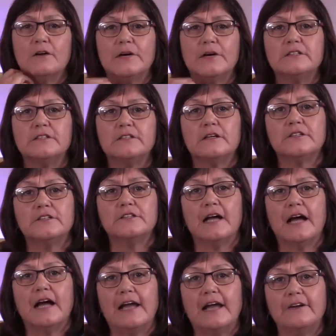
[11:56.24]
Well,
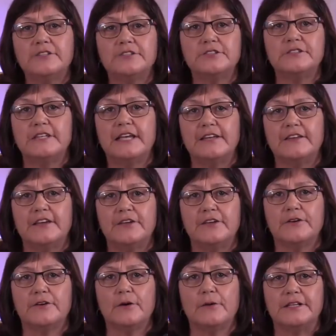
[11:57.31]
I heard you say that you're
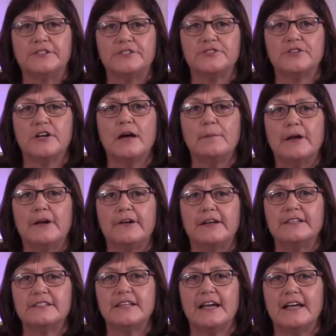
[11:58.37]
going to
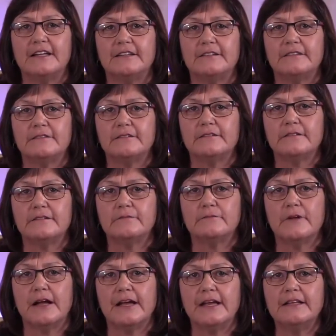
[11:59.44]
Strawberry. Is that
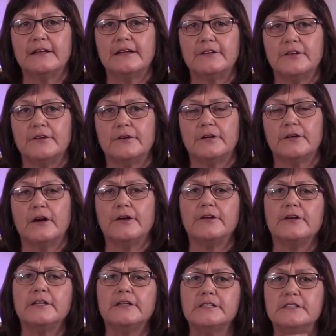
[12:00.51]
right? And you going? Are
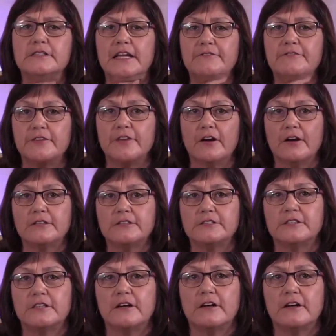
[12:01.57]
you going to stay for the heart